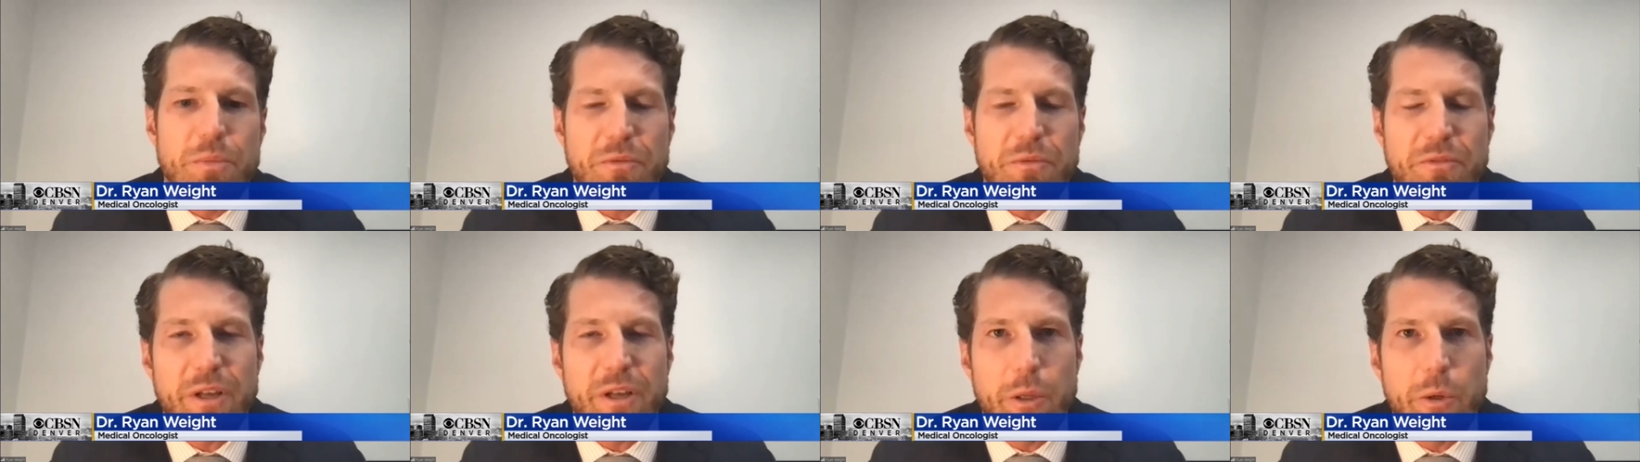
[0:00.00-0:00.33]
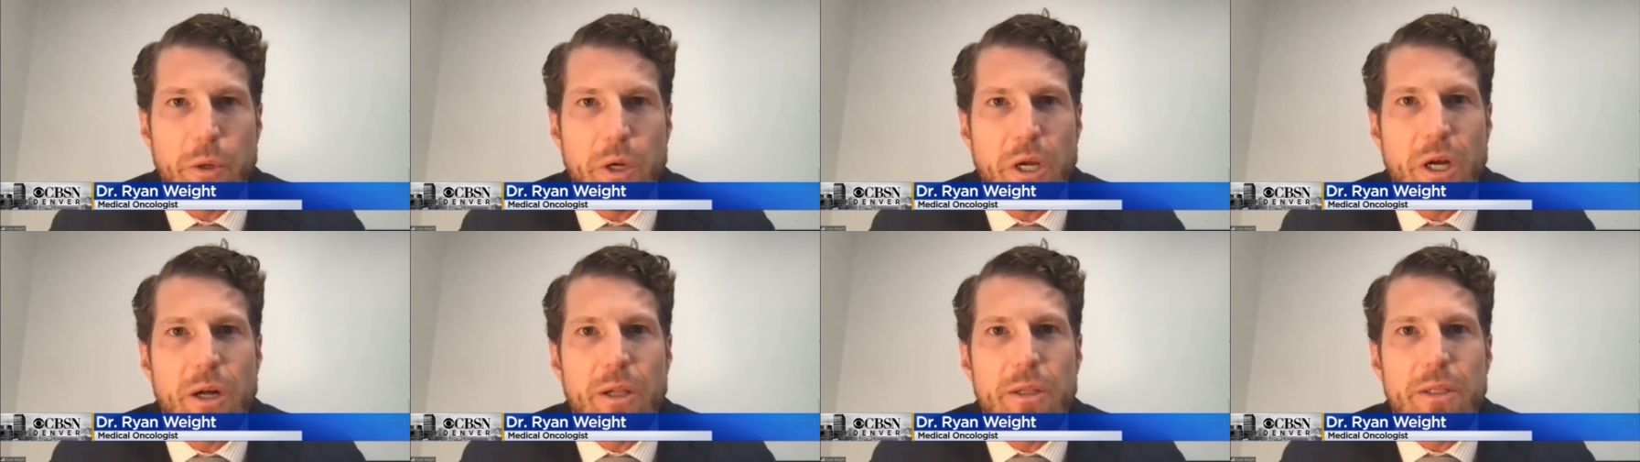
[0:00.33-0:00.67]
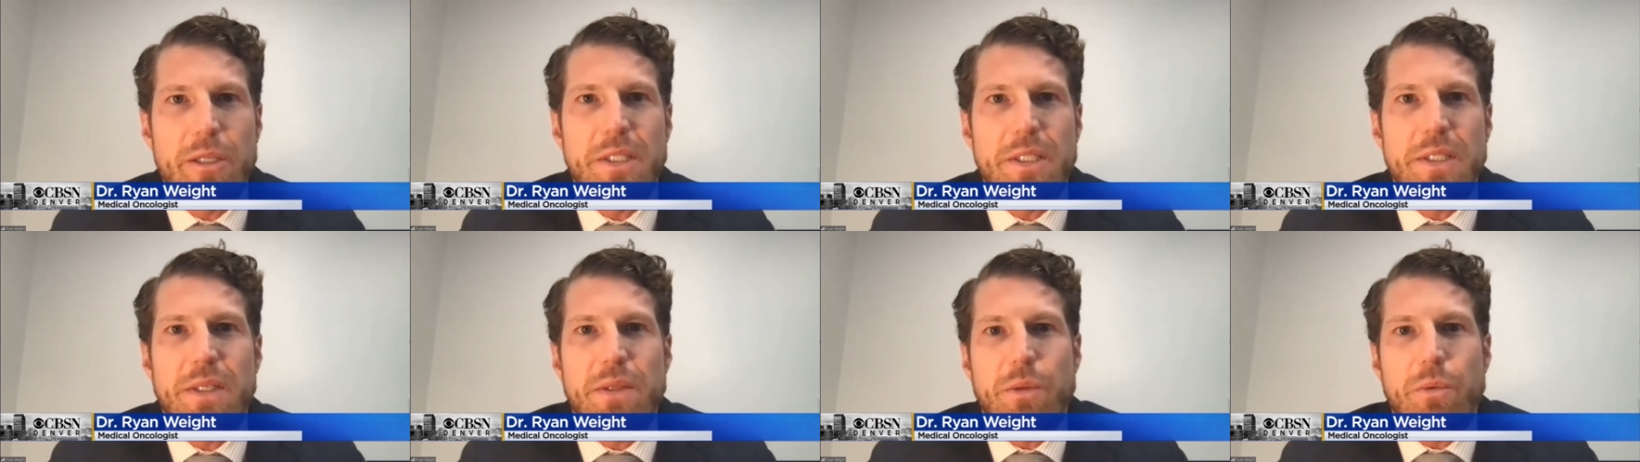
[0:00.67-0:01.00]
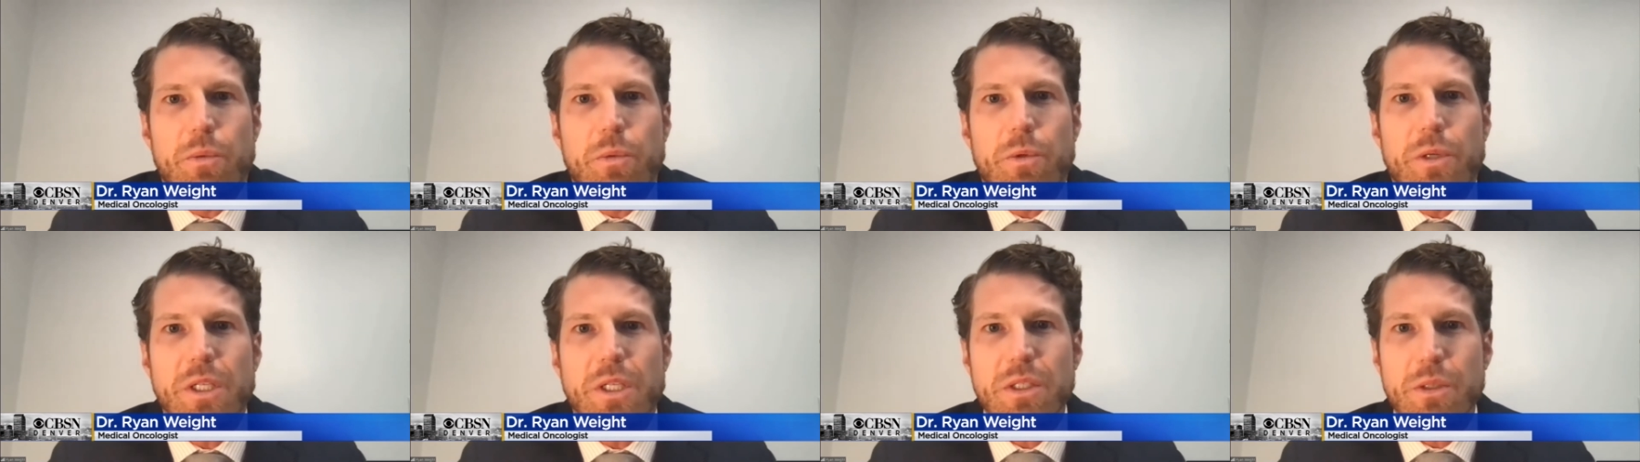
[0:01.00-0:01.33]
fellow colleagues in the
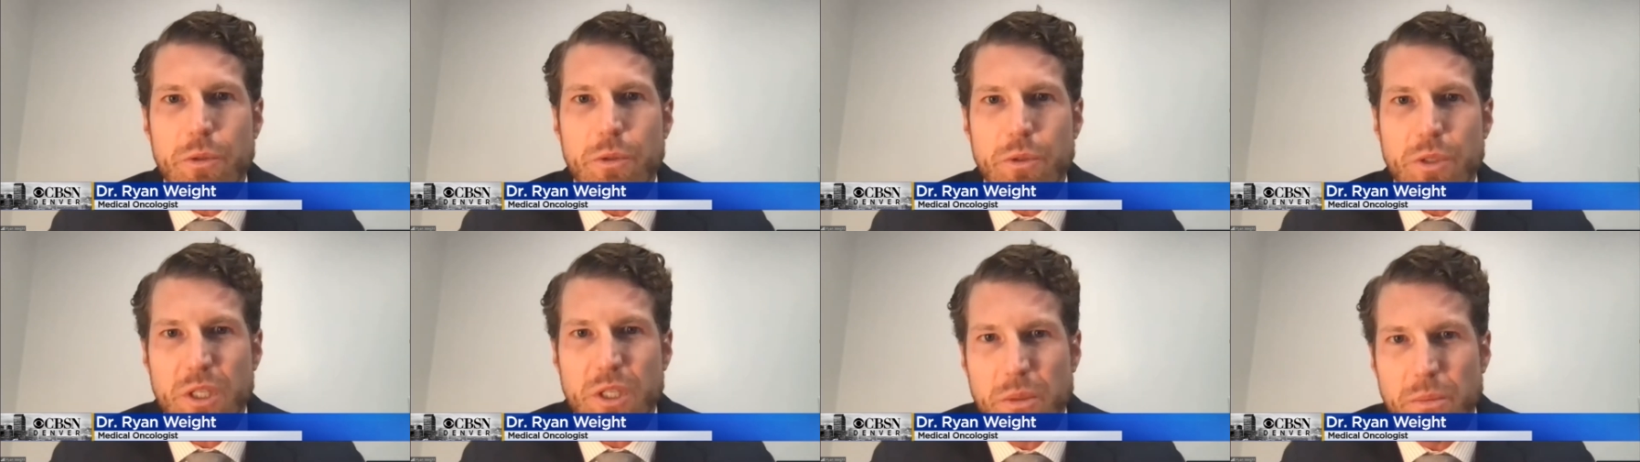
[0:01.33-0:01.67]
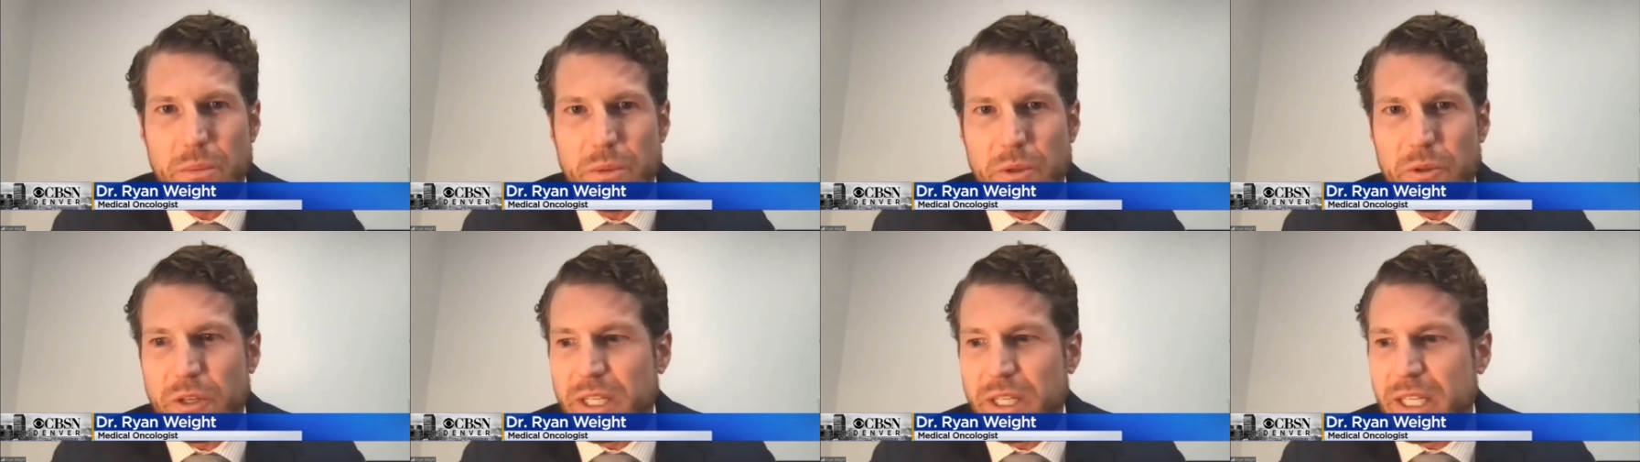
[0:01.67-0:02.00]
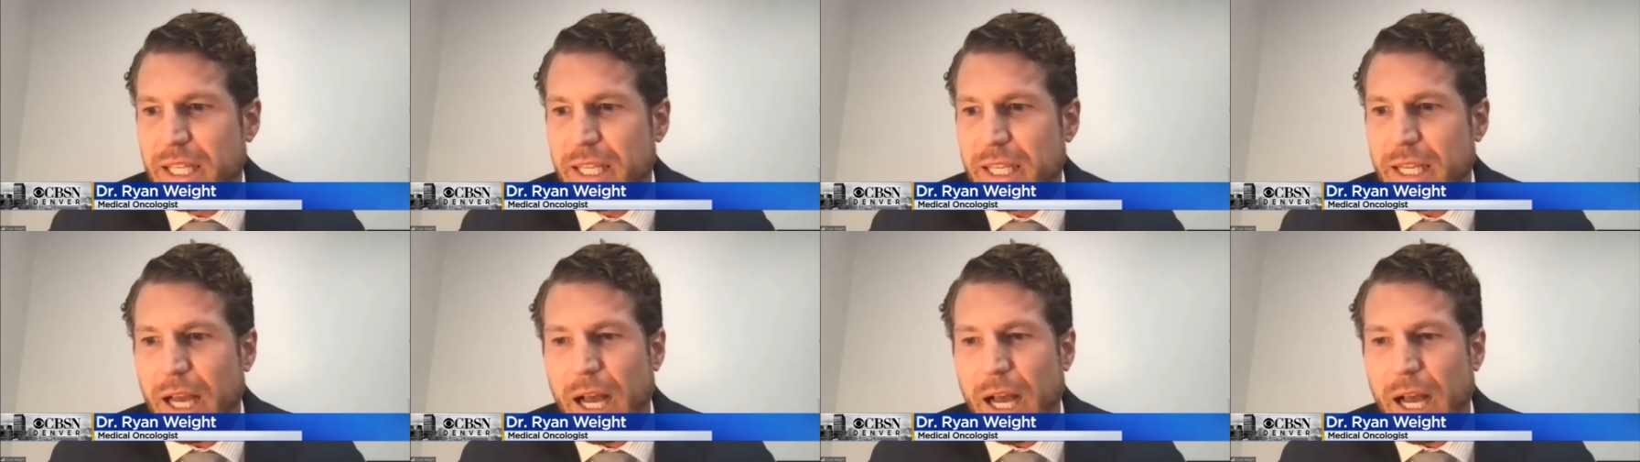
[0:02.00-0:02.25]
research community.